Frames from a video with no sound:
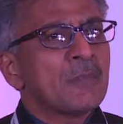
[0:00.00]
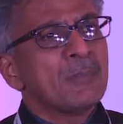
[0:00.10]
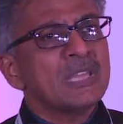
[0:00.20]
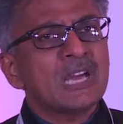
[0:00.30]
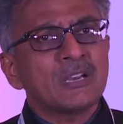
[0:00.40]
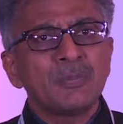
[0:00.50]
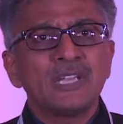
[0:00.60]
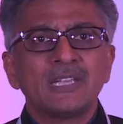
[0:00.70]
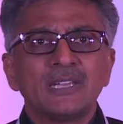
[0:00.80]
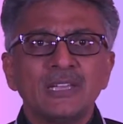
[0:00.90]
May that
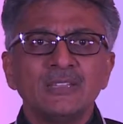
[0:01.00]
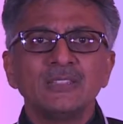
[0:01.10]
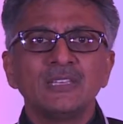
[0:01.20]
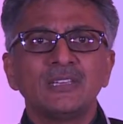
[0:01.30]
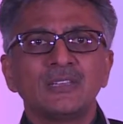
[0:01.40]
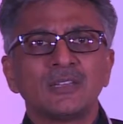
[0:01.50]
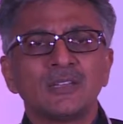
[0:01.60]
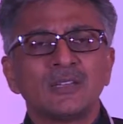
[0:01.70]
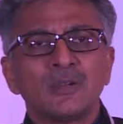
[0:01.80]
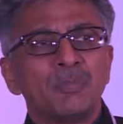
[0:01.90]
be in the
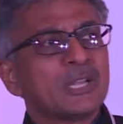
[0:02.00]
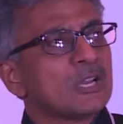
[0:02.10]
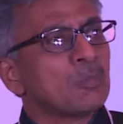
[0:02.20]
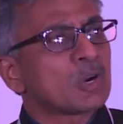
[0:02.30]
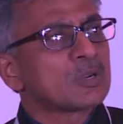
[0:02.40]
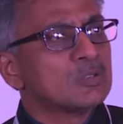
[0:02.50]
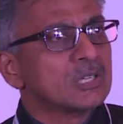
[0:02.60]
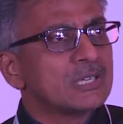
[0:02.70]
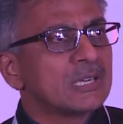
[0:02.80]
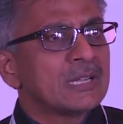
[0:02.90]
brick and mortar
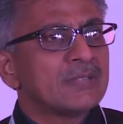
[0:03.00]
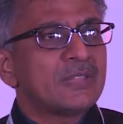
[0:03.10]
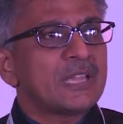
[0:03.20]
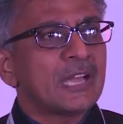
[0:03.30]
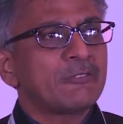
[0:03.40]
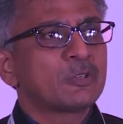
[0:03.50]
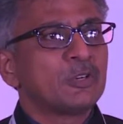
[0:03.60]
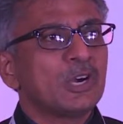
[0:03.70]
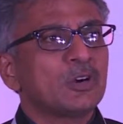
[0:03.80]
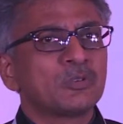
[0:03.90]
world, they have to
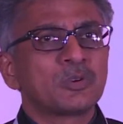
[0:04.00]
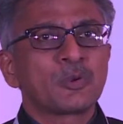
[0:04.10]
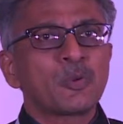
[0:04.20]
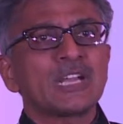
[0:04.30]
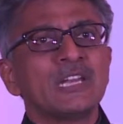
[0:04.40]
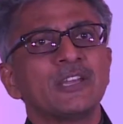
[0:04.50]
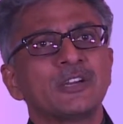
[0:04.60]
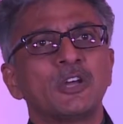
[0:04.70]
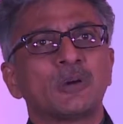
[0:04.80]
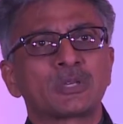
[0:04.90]
now quickly
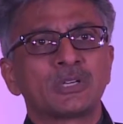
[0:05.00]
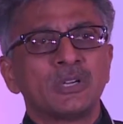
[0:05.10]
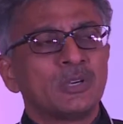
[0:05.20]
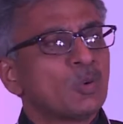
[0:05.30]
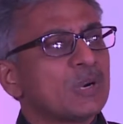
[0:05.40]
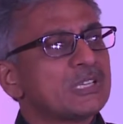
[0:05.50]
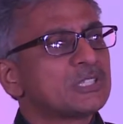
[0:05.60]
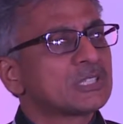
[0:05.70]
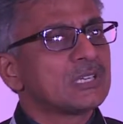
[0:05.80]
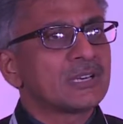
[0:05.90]
adopt to a
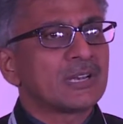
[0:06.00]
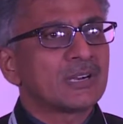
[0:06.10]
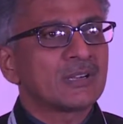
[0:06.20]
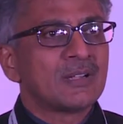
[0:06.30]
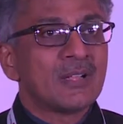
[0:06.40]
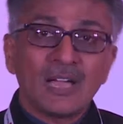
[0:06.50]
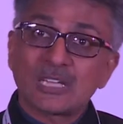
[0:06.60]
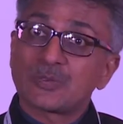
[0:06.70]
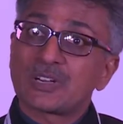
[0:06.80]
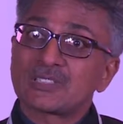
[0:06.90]
digital India.
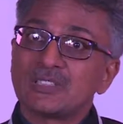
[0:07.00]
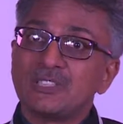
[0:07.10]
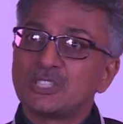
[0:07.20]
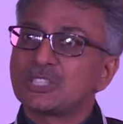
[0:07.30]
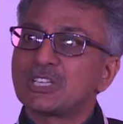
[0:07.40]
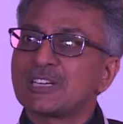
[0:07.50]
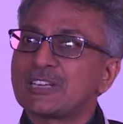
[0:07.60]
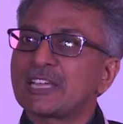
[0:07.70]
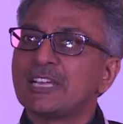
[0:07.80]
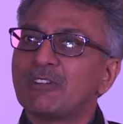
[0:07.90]
As far as the digital
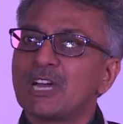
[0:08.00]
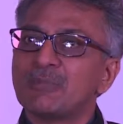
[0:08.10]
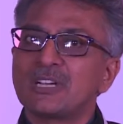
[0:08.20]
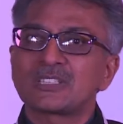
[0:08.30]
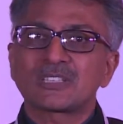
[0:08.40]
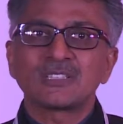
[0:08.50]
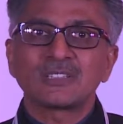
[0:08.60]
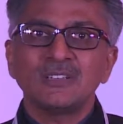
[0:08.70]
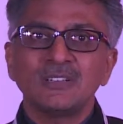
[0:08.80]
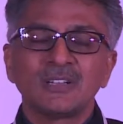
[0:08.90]
tech environment is
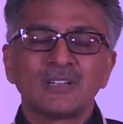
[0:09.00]
concerned,